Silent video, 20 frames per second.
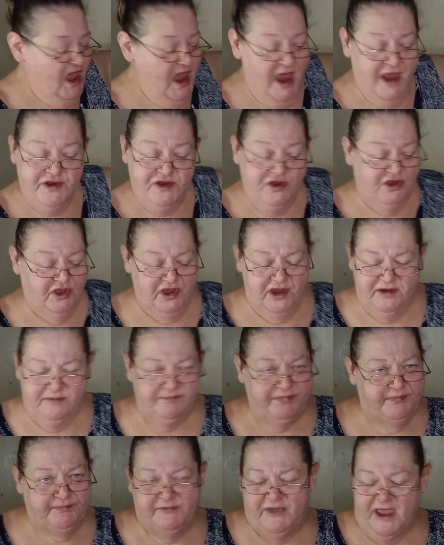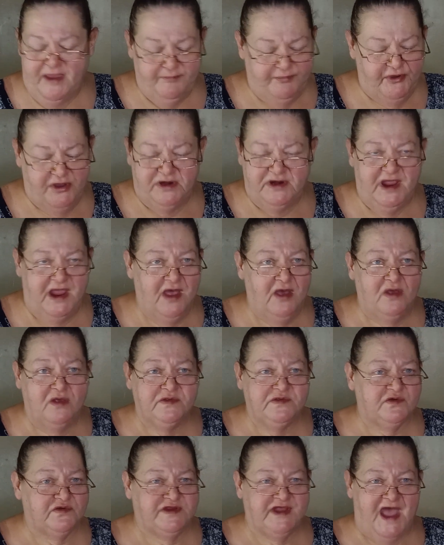and you could, can't put
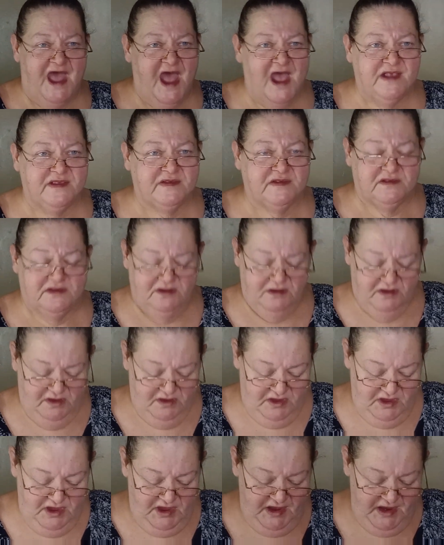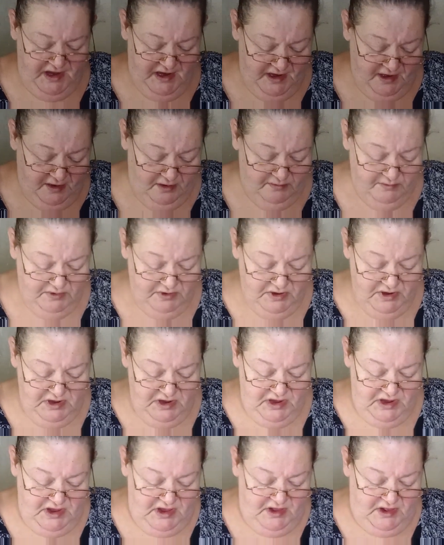nails or tacks in them.
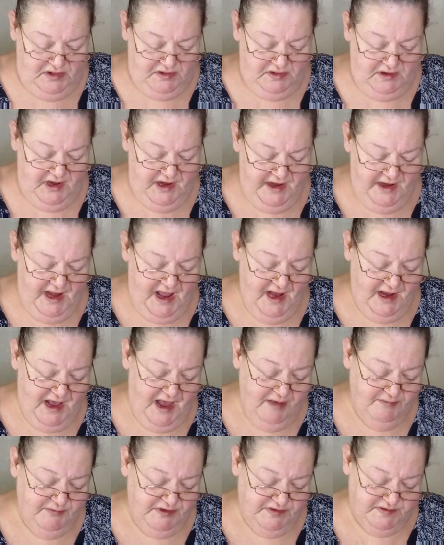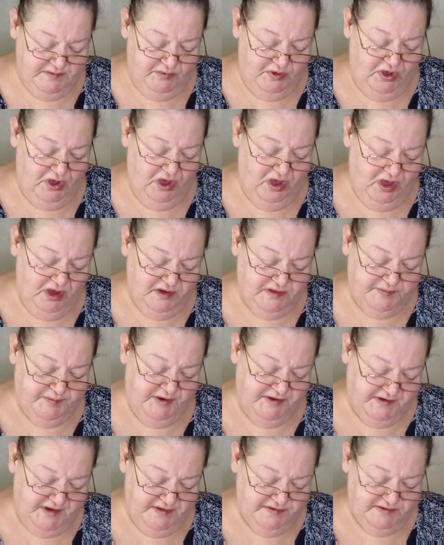And I got me some hooks,
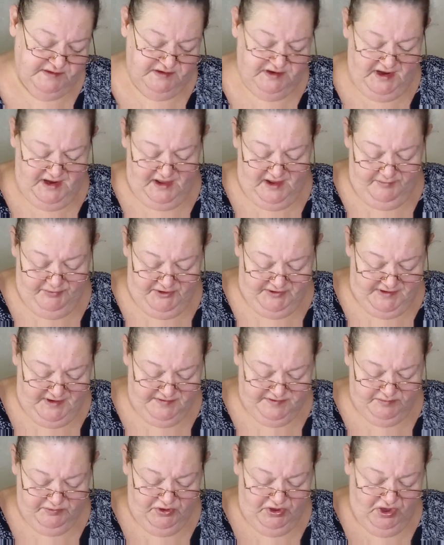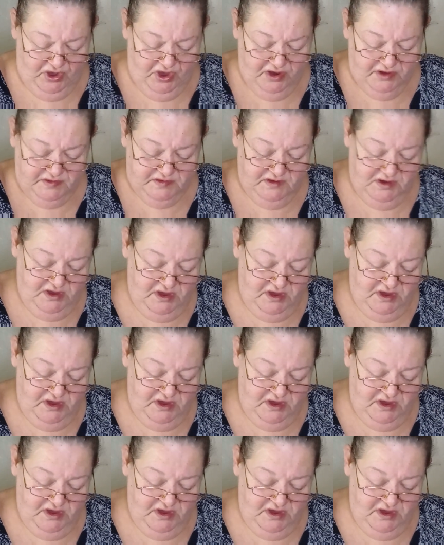because, yeah, I picked up some hooks